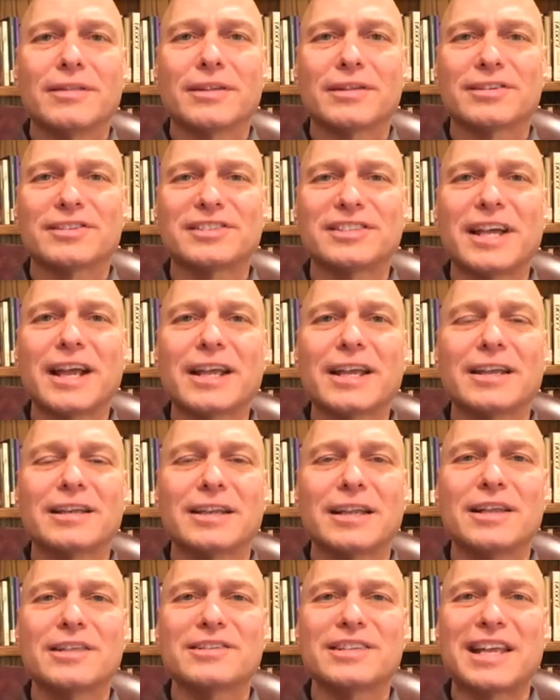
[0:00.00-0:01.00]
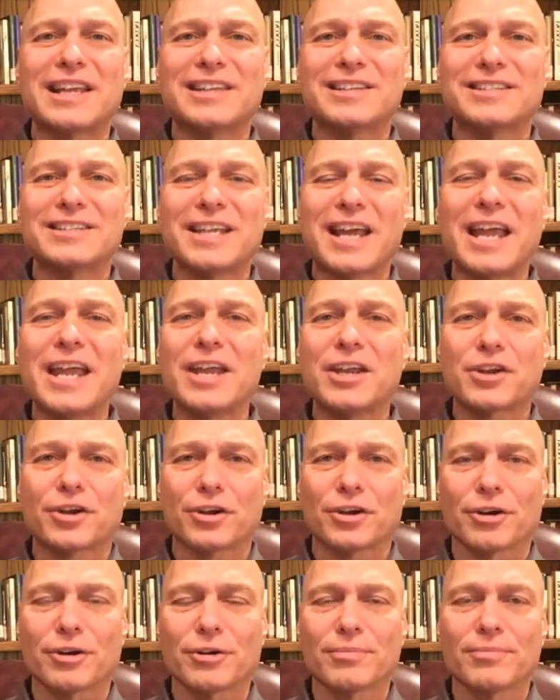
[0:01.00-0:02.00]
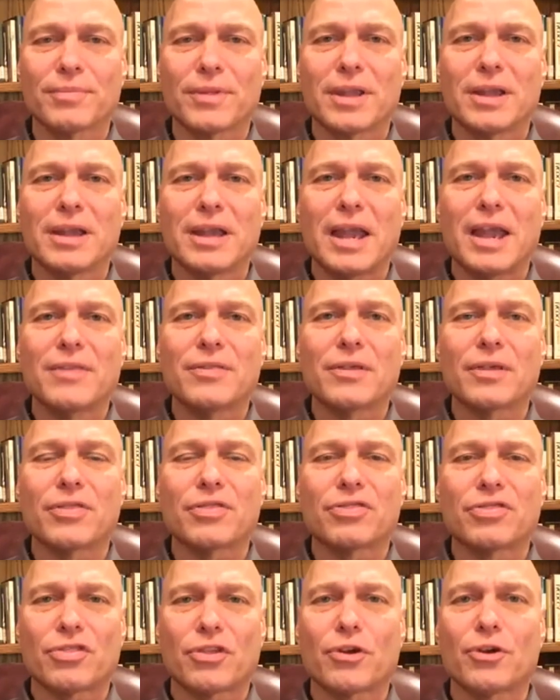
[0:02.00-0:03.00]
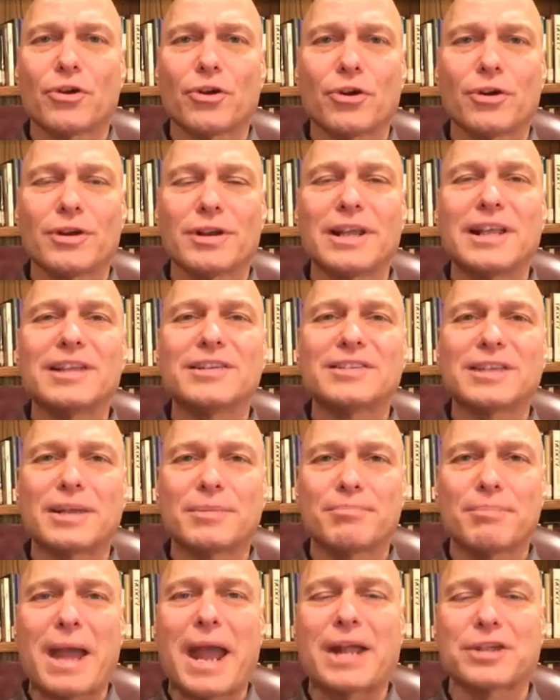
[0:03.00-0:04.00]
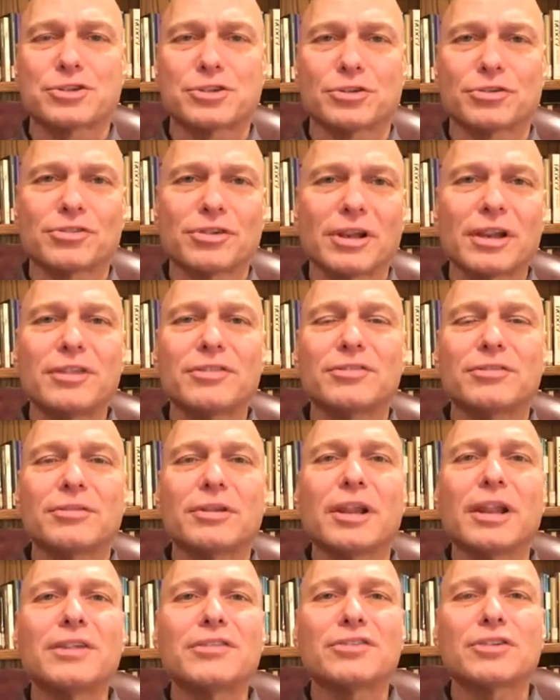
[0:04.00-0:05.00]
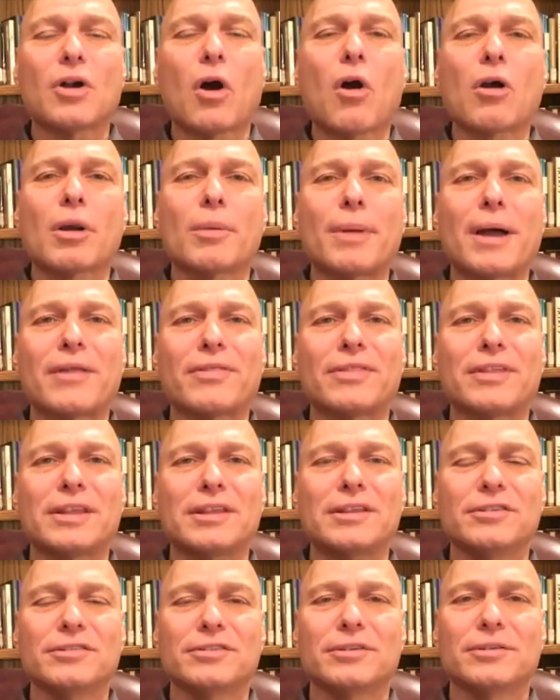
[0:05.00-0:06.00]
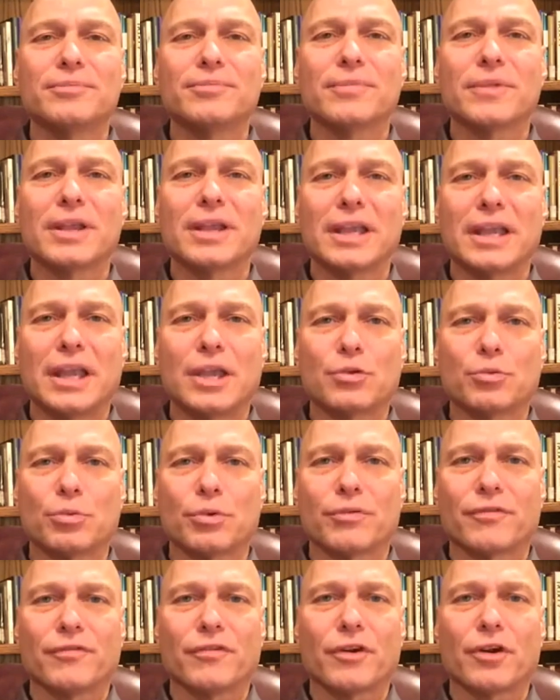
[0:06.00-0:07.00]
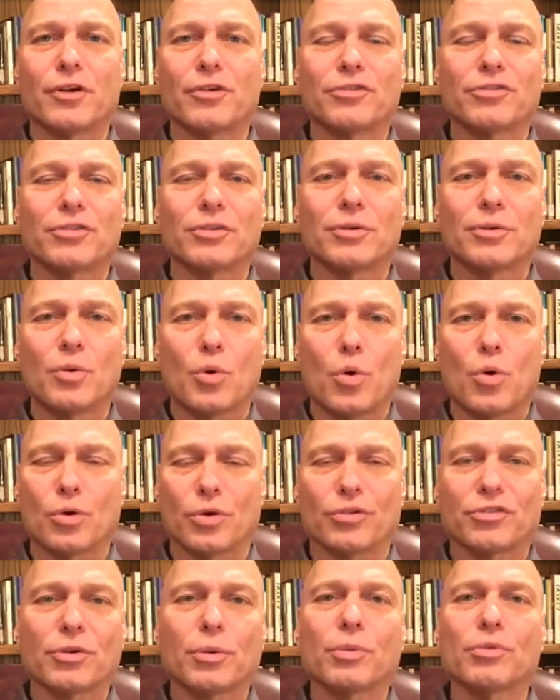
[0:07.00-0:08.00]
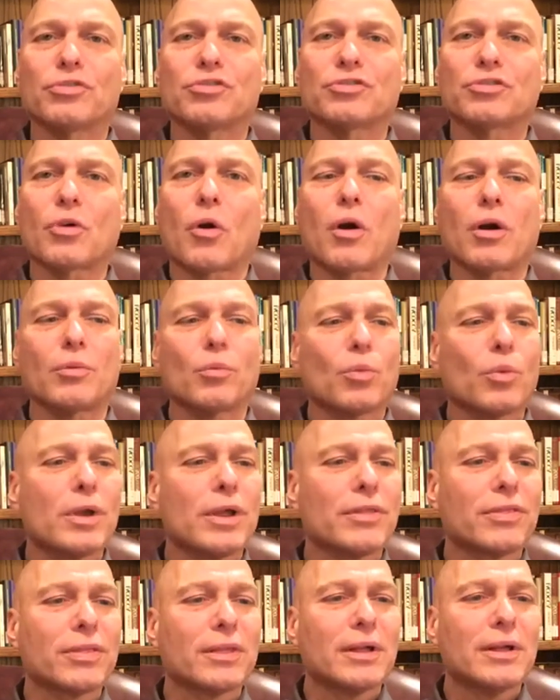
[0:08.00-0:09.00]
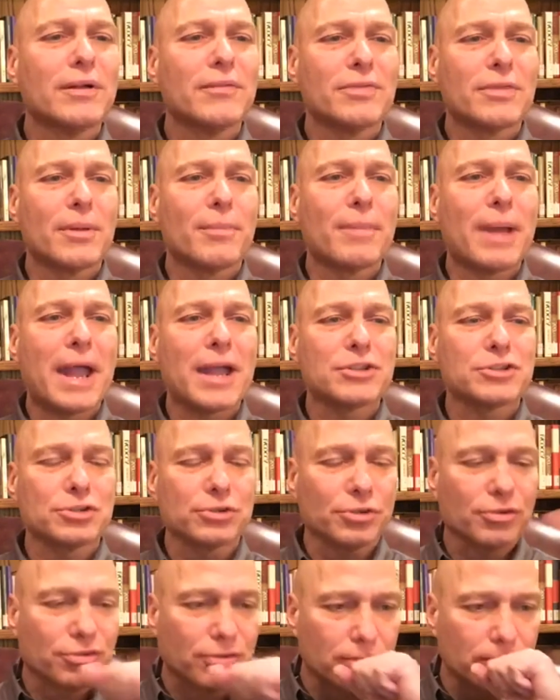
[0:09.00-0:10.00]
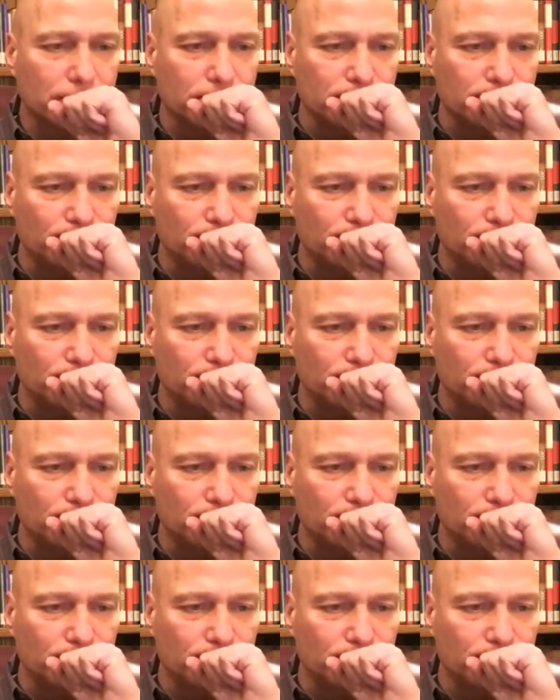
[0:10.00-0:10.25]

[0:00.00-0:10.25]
The second is a taker, and the third is a matcher. So let's talk about these in reverse order. So we'll start with the matchers.